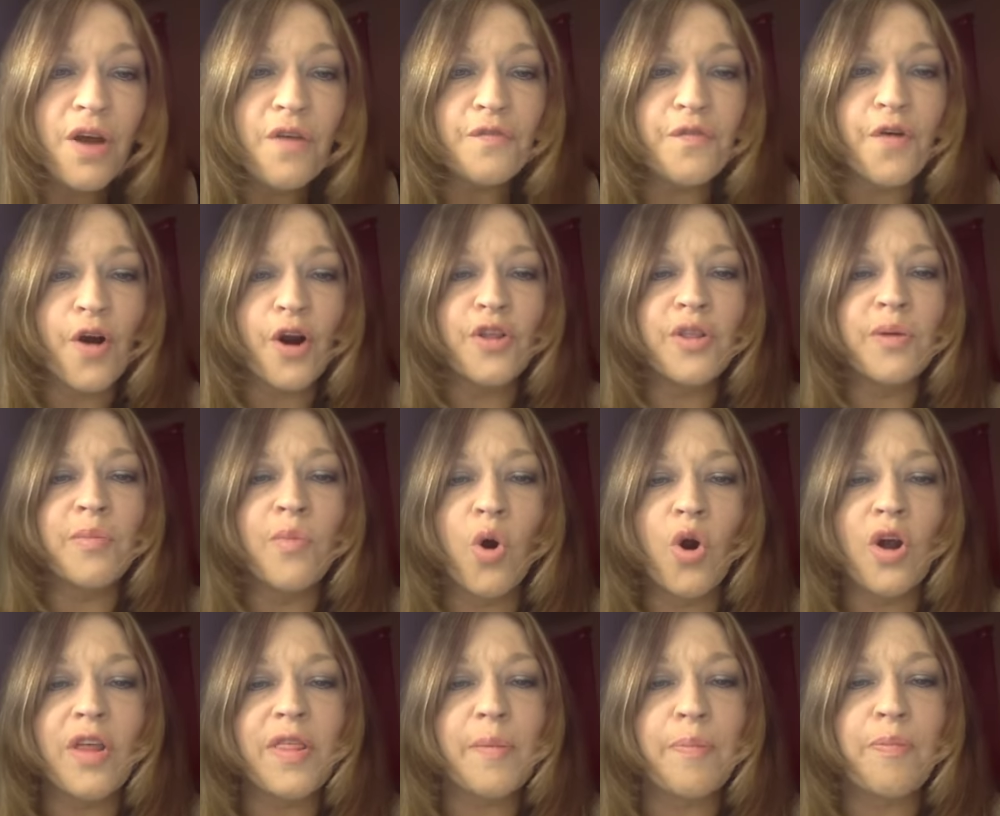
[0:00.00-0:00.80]

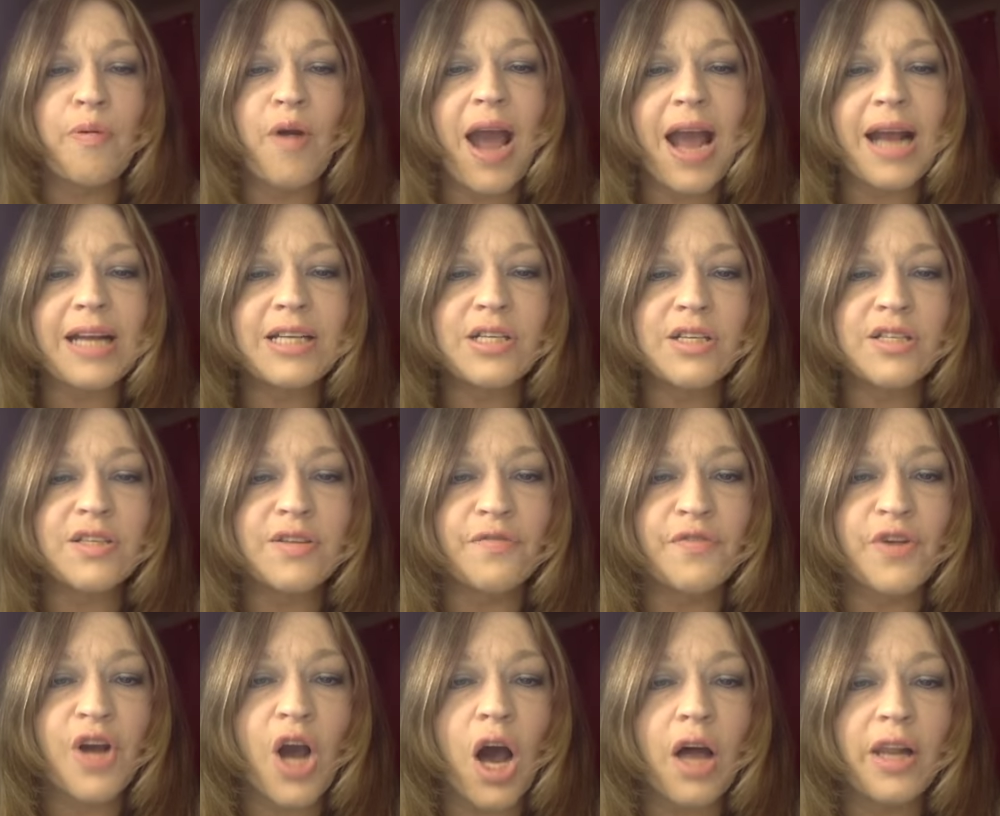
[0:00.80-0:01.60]
Furthermore, the practice
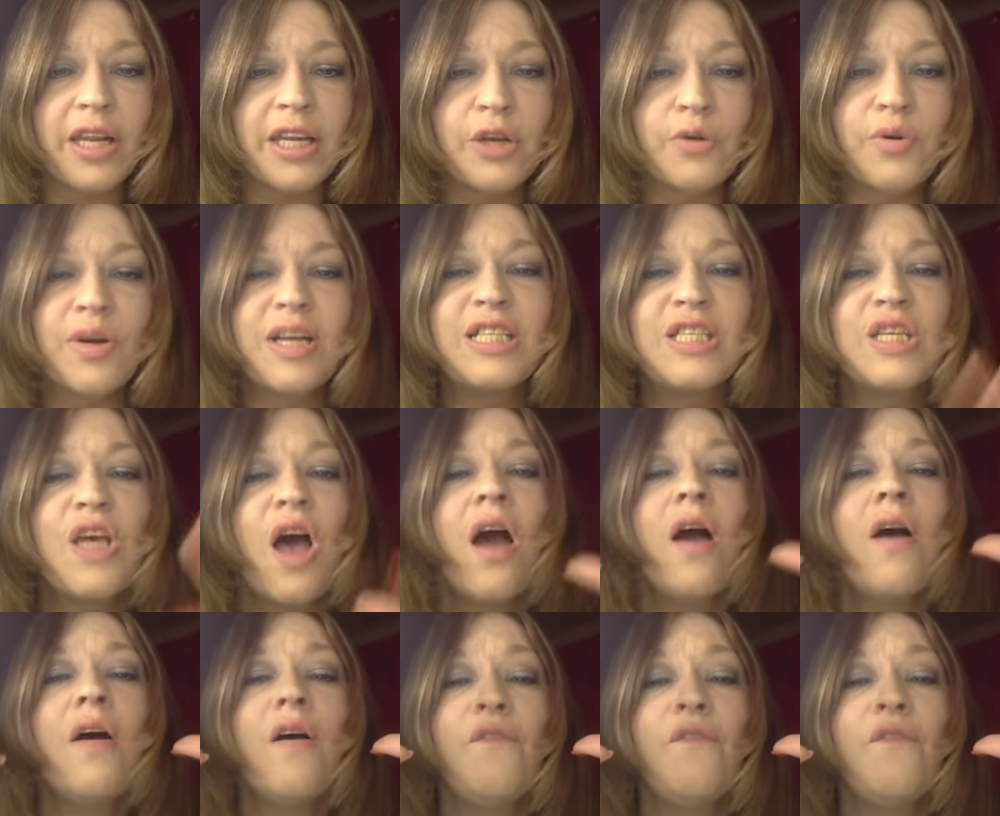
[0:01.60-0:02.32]
of calling priest,